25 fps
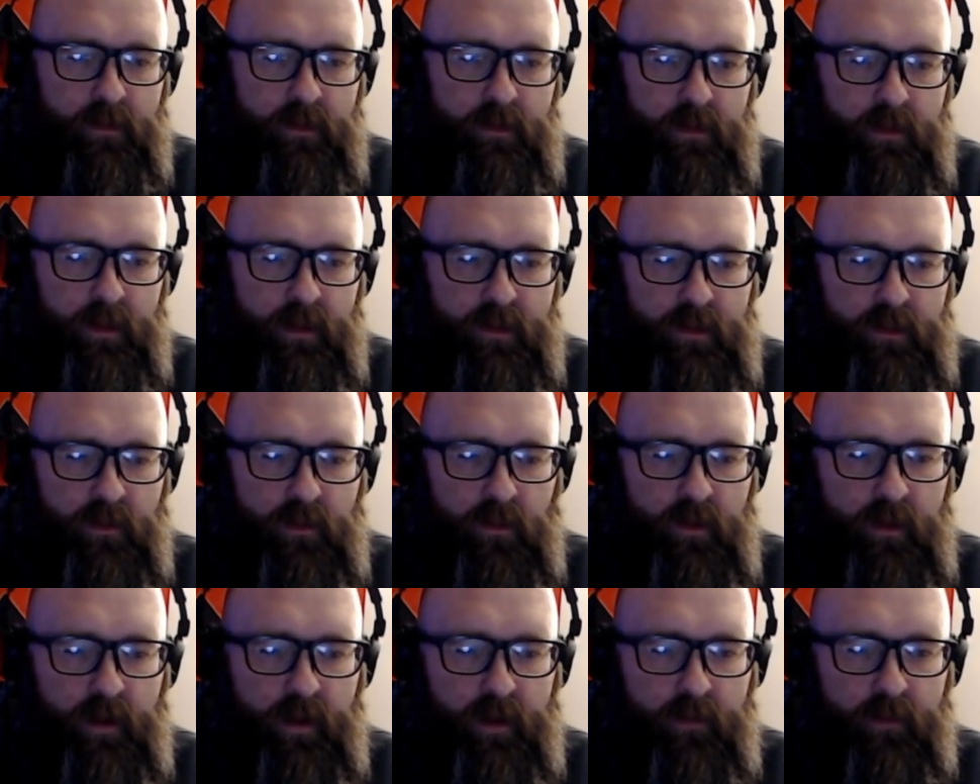
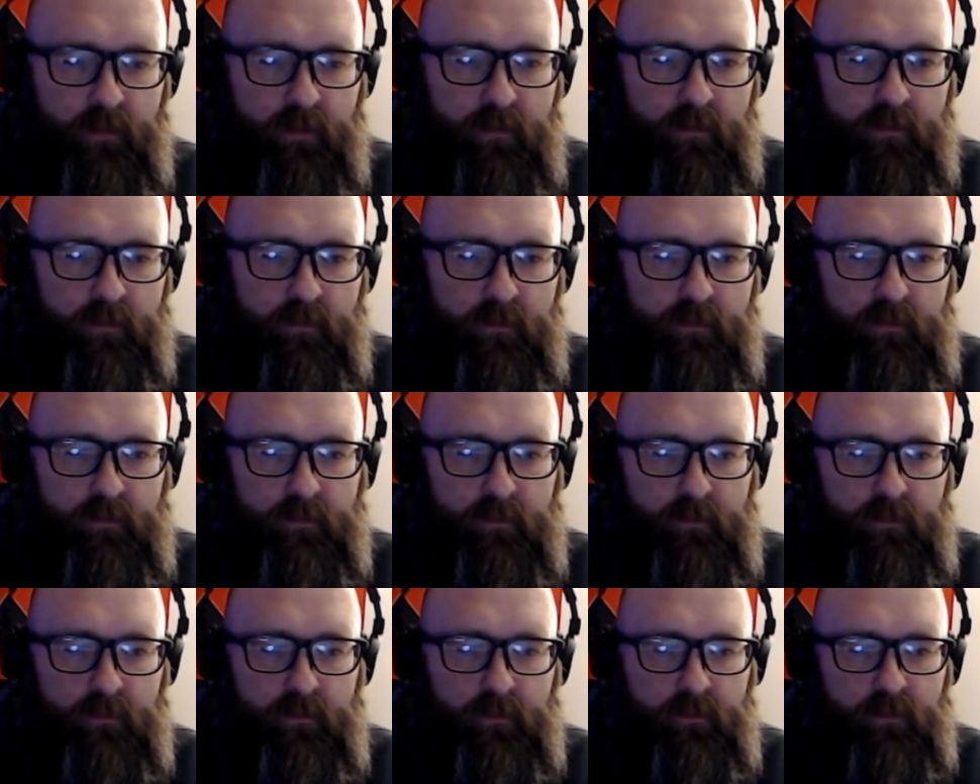Discord out,
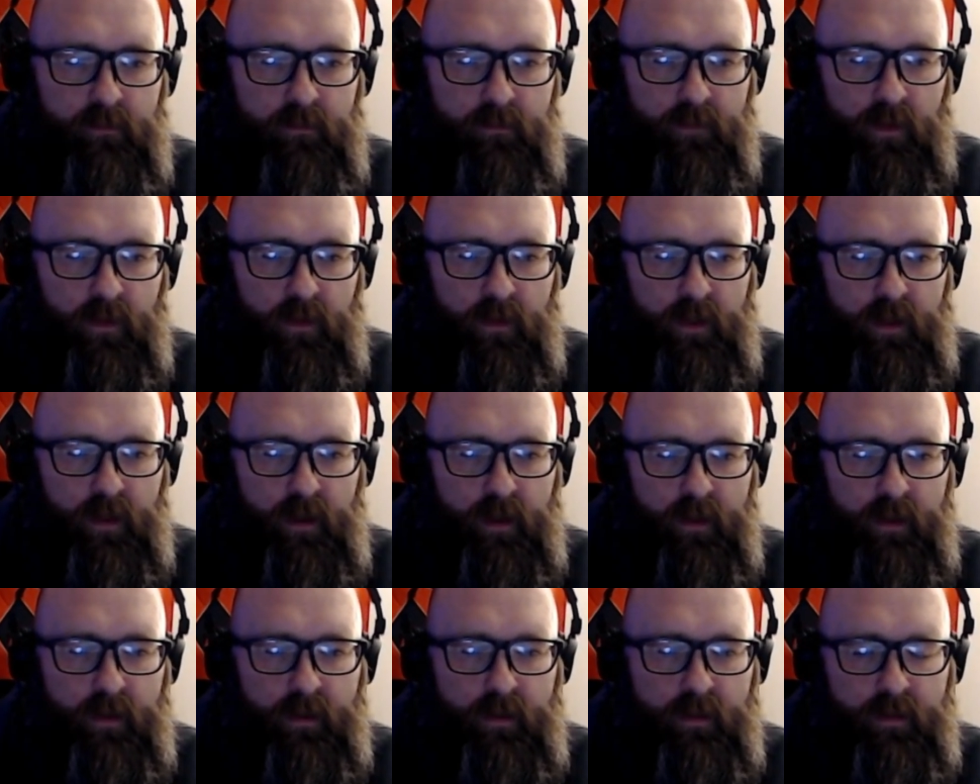
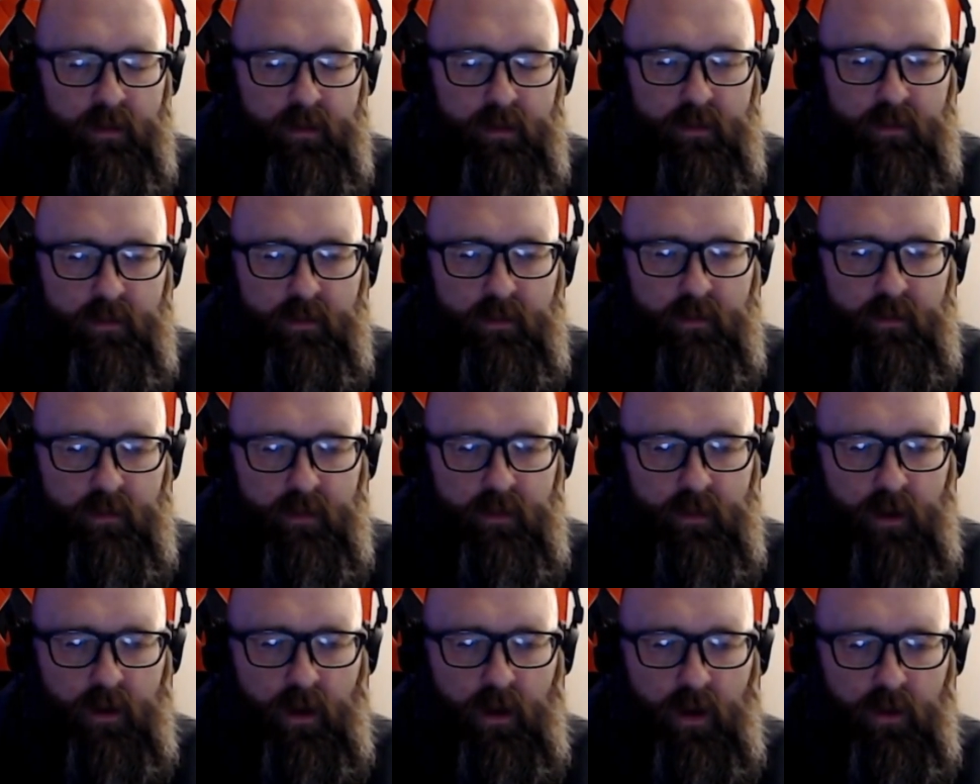Falconelli, because
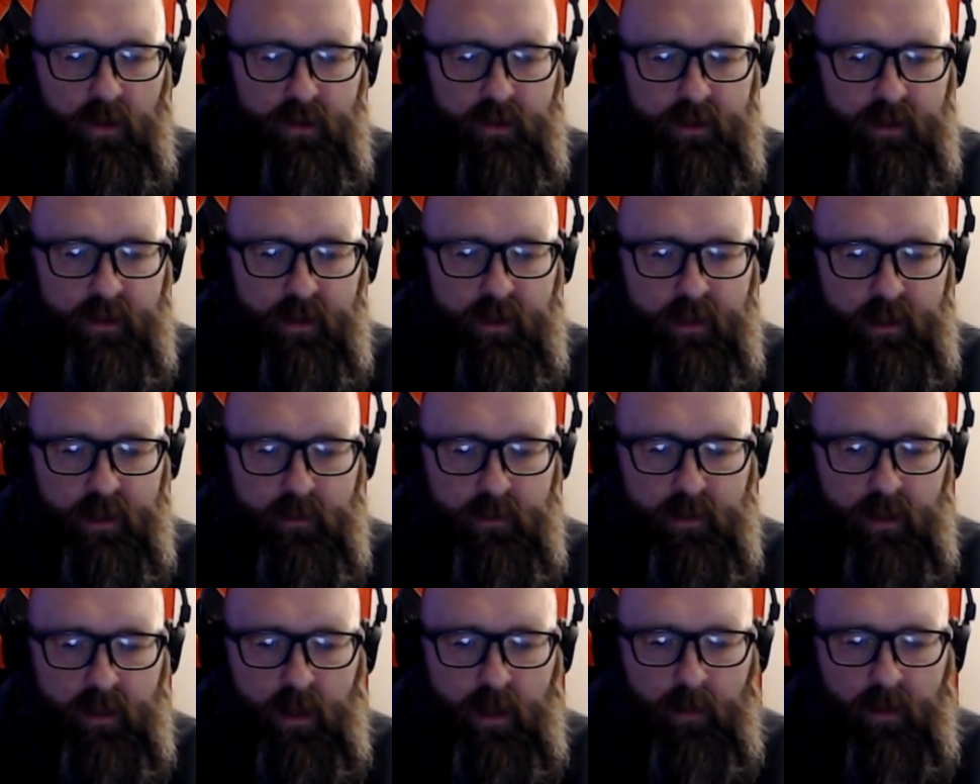OSINT has
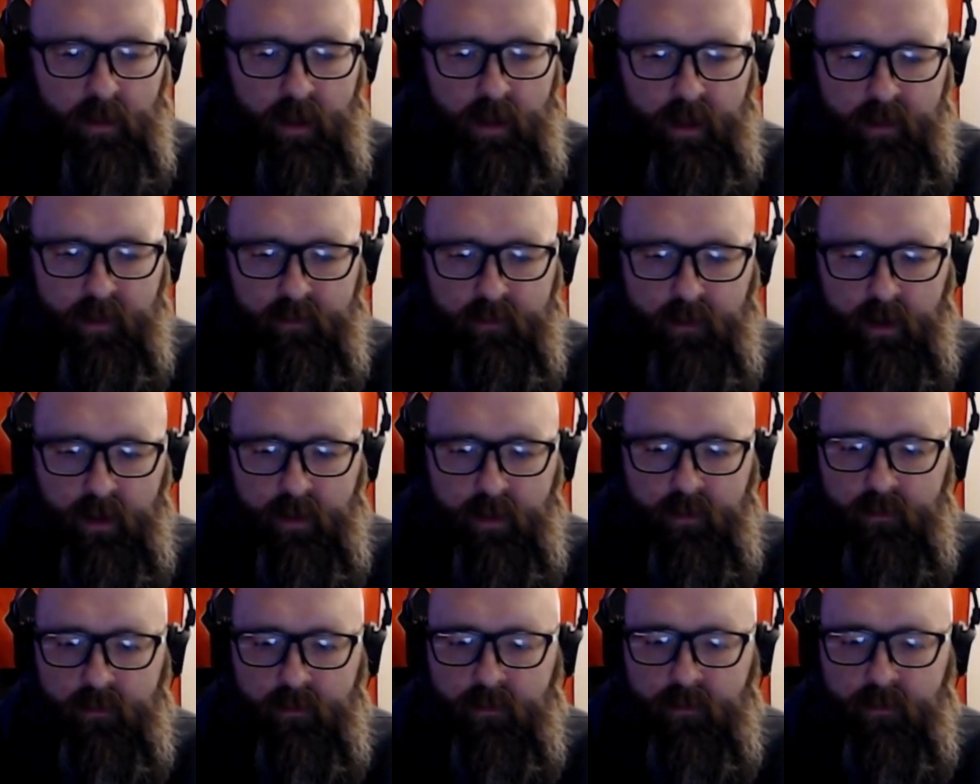become a lot of fun.